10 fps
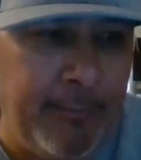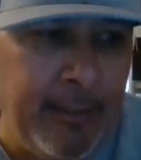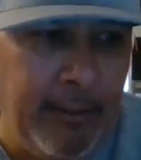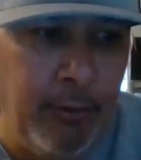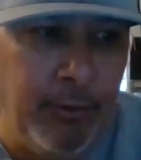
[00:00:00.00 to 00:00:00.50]

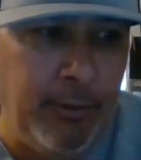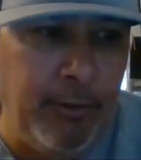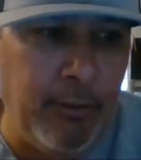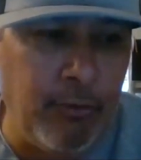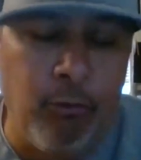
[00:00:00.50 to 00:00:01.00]
You
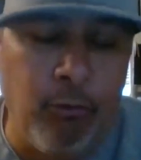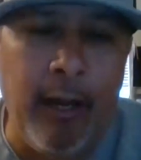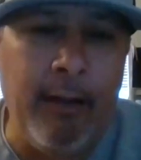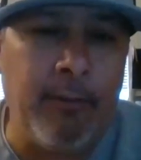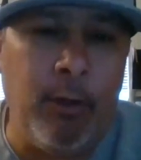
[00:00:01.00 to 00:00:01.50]
as
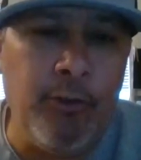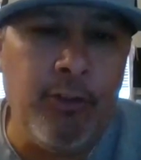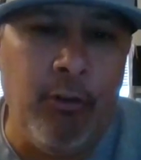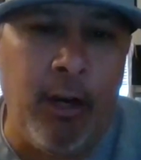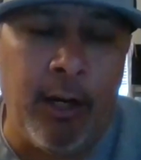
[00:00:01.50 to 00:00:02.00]
great a coach
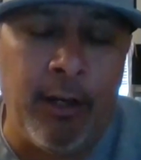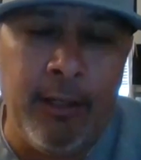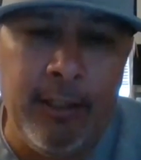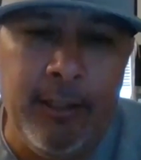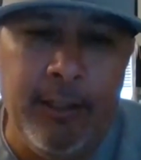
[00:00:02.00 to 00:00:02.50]
you are,
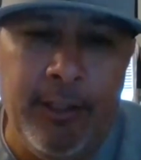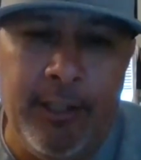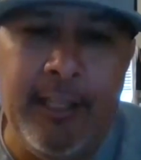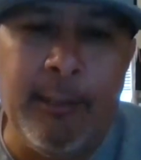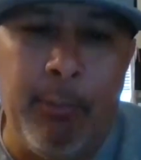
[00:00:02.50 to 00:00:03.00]
you
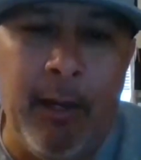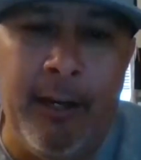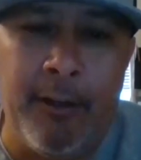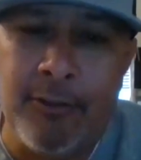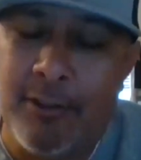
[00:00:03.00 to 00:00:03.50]
need the
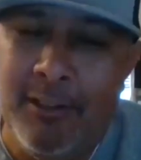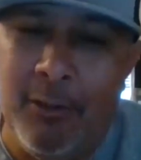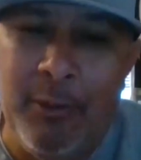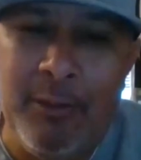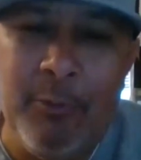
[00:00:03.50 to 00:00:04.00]
players.
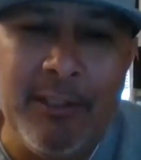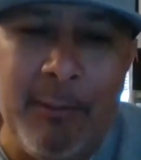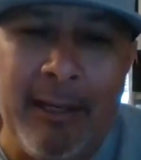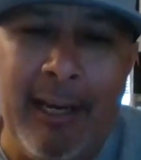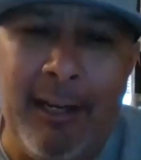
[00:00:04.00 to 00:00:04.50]
We say
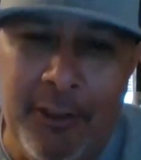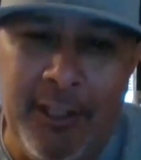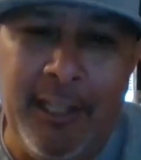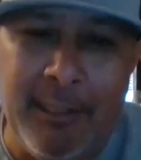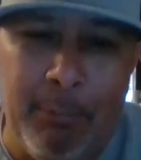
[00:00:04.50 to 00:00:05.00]
about Gaylor, you
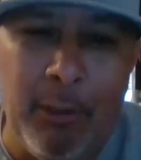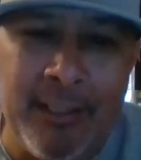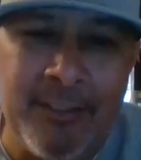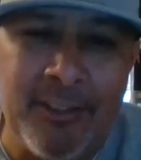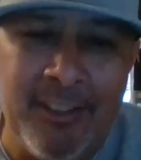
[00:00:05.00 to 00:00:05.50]
need the
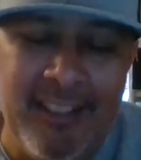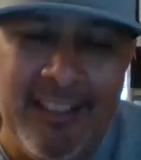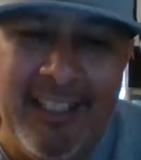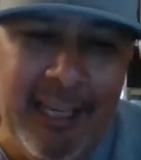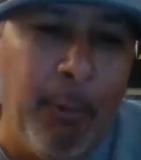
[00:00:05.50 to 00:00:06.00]
bullets.
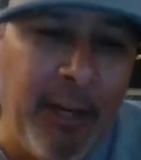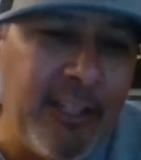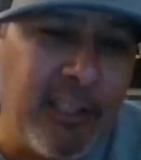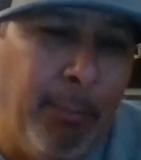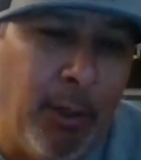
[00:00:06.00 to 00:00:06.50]
He
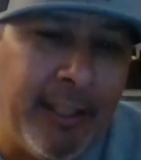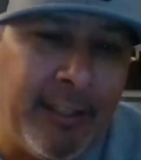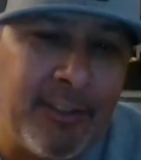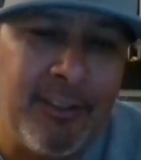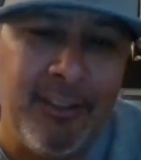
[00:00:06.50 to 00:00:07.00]
brings the
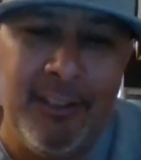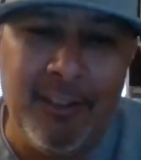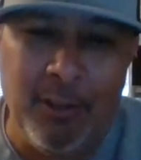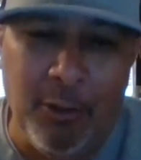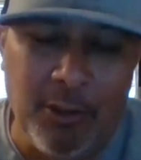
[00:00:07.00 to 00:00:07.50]
bullets
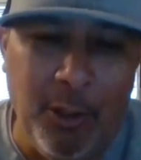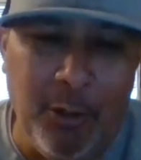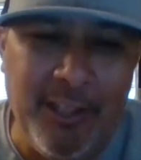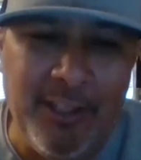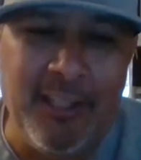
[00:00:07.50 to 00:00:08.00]
to those
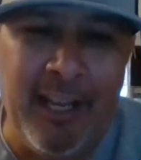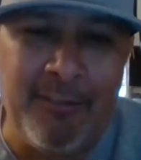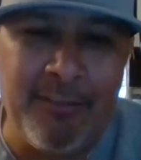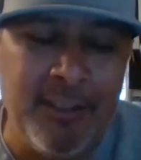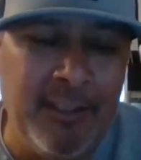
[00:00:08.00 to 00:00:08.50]
coaching
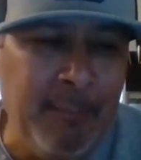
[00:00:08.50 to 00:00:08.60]
staffs.